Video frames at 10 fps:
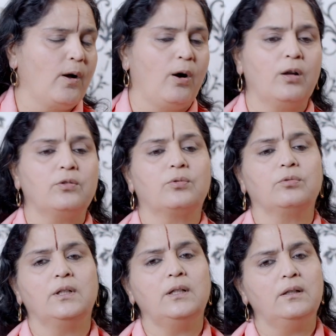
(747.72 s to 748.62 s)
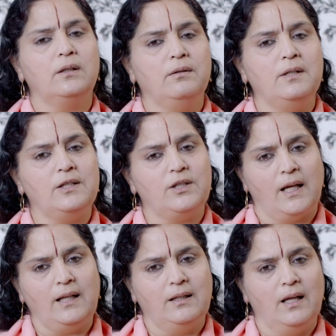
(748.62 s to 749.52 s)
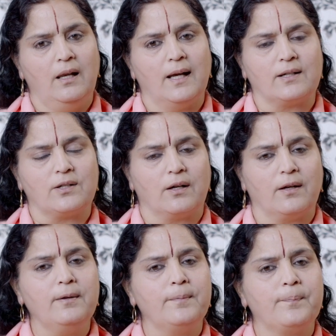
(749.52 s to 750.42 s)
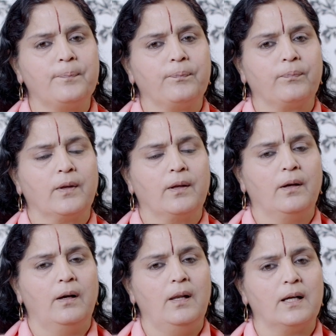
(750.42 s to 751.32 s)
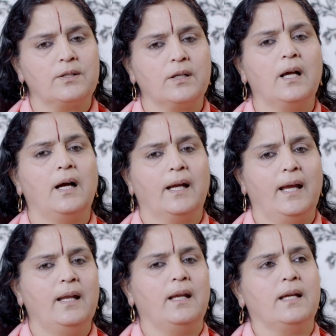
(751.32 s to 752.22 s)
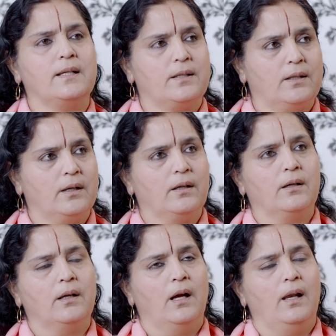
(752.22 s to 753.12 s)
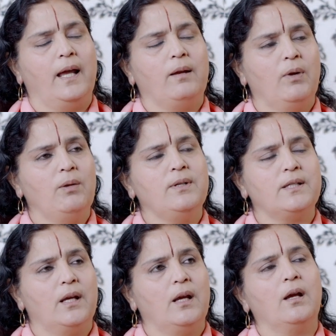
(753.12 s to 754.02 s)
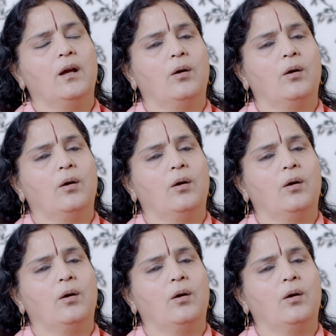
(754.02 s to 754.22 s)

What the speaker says: or through the nishedhya lakshana. Lakshana again is the, like when we say,